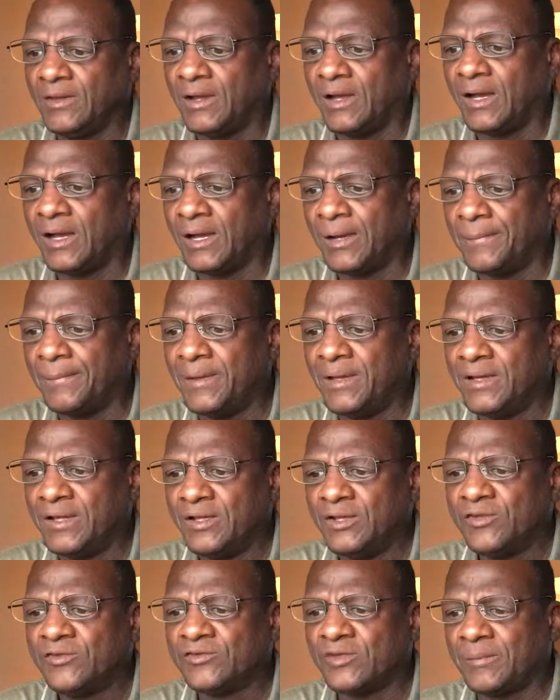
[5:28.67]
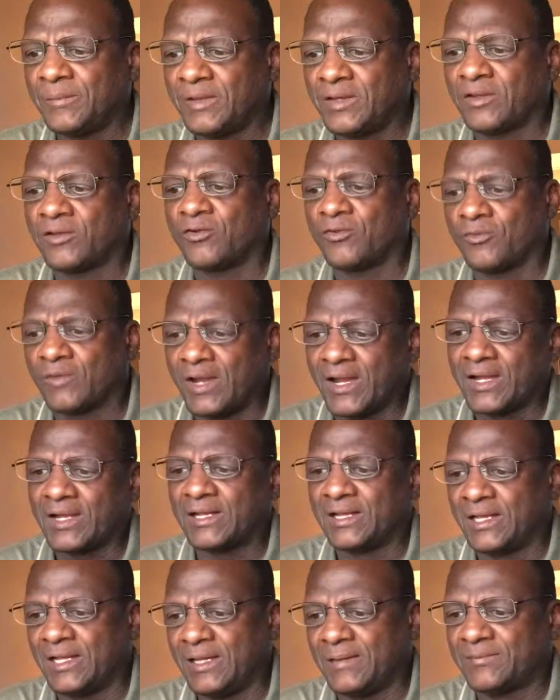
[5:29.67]
Some of the correct
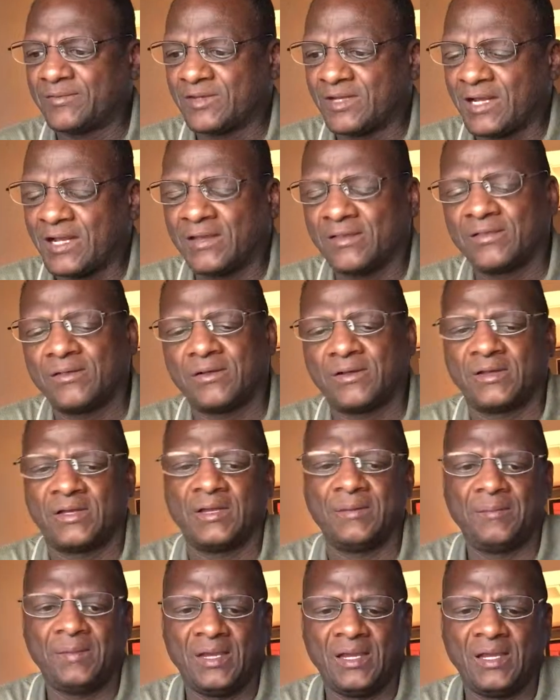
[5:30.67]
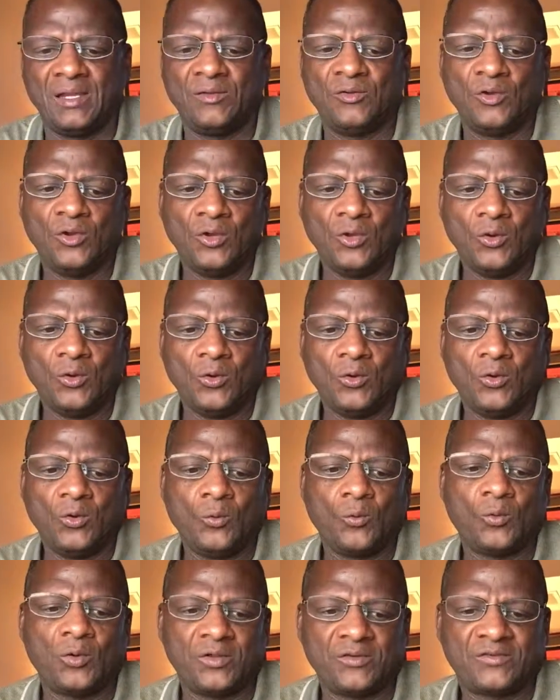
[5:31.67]
claims that I thought they made
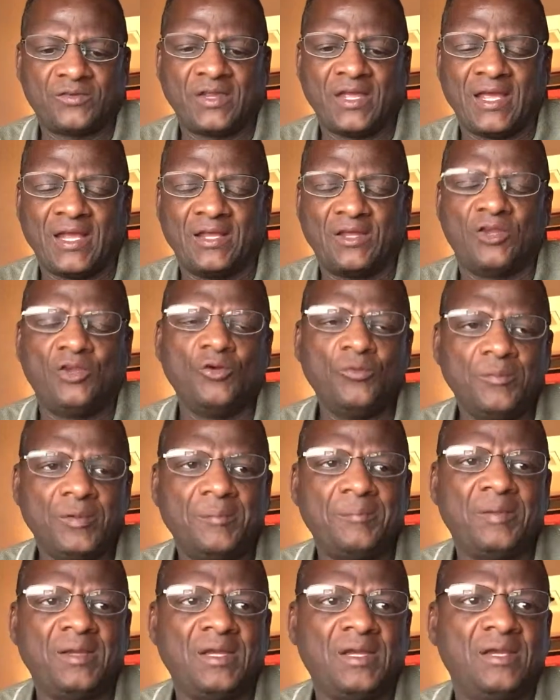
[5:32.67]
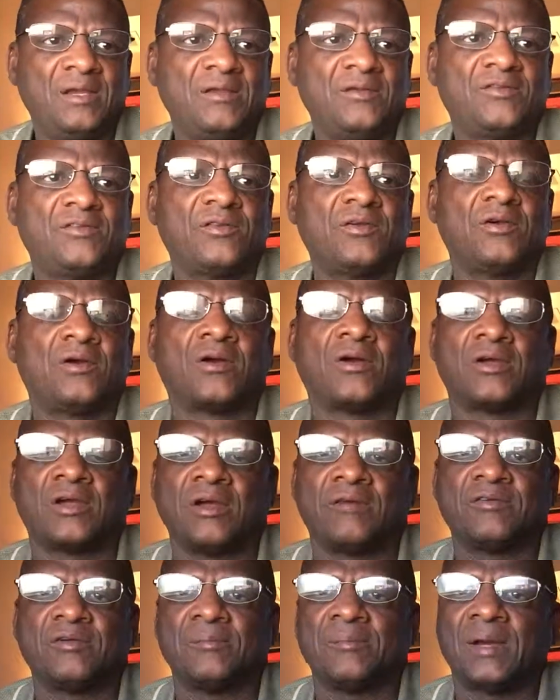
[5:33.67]
was that human beings are
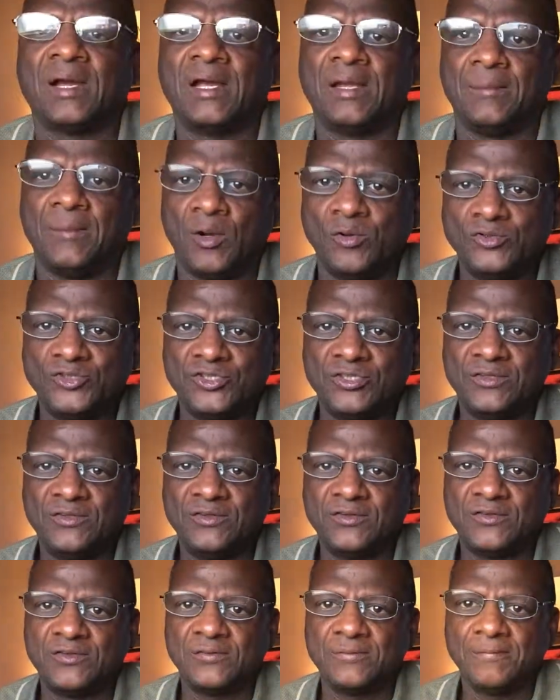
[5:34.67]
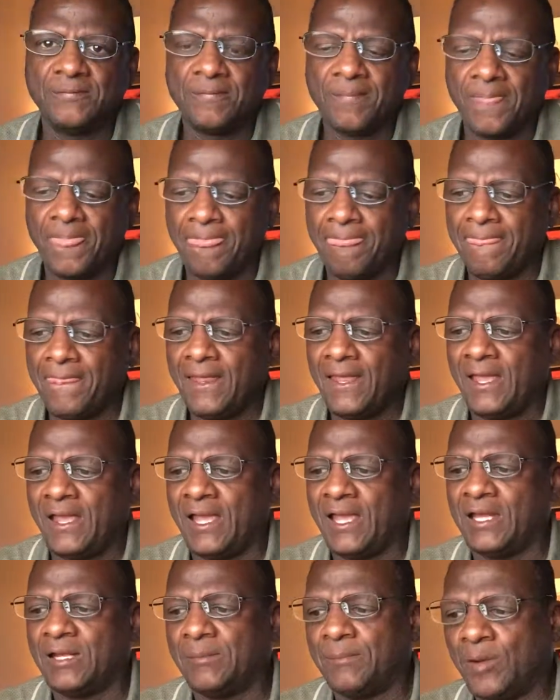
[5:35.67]
governed by emotions,
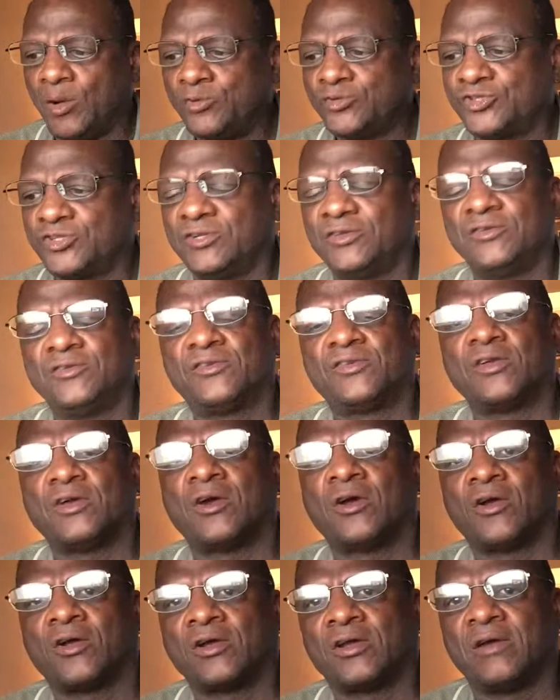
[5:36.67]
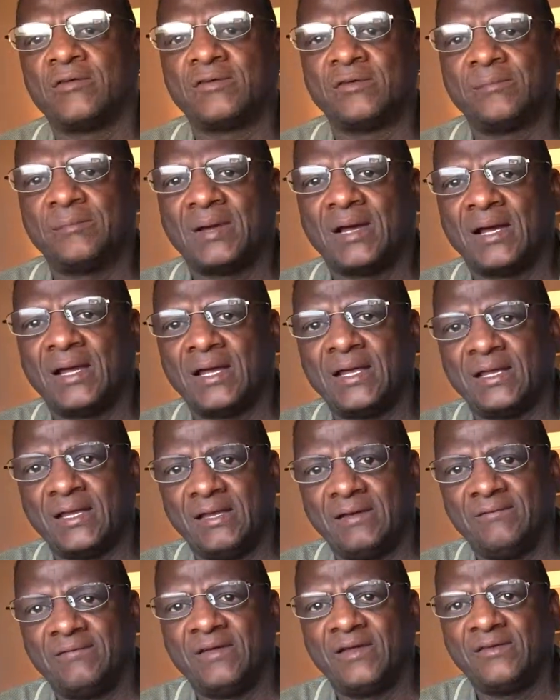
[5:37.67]
and emotions are governed by
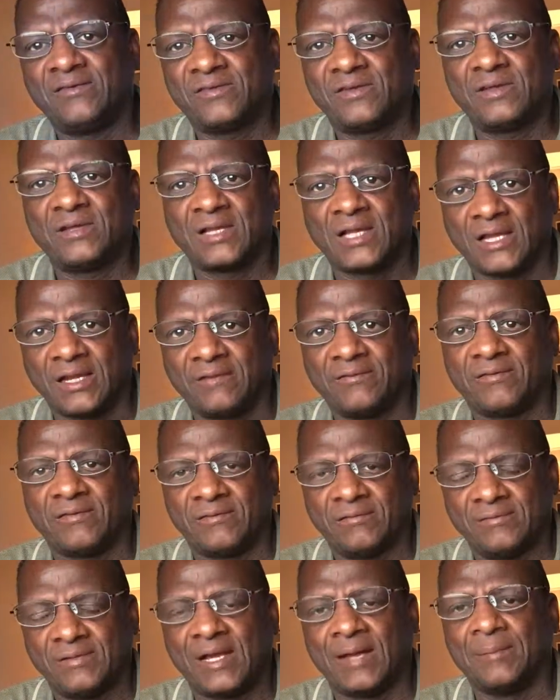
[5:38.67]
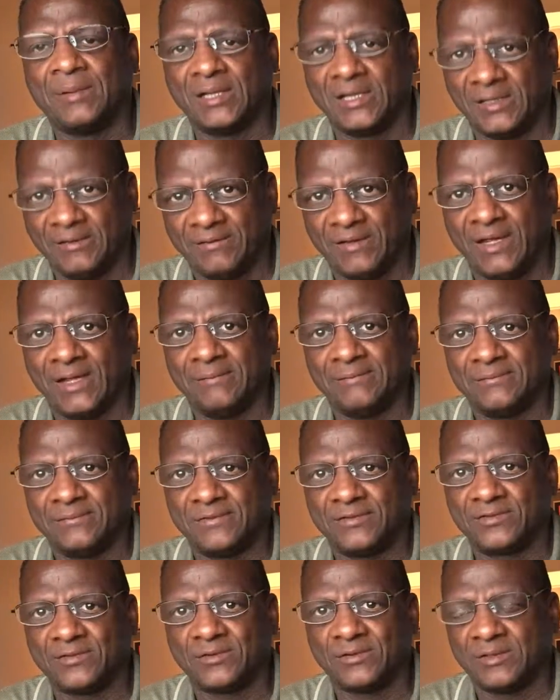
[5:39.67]
events in life. I believe that,
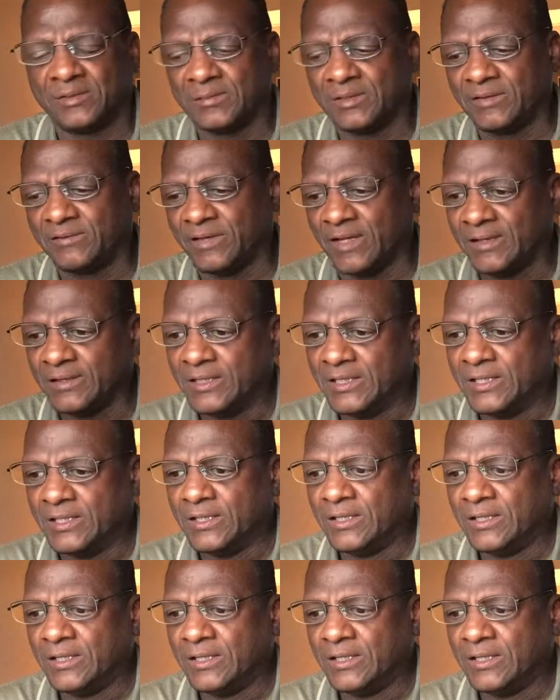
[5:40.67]
certainly believe that.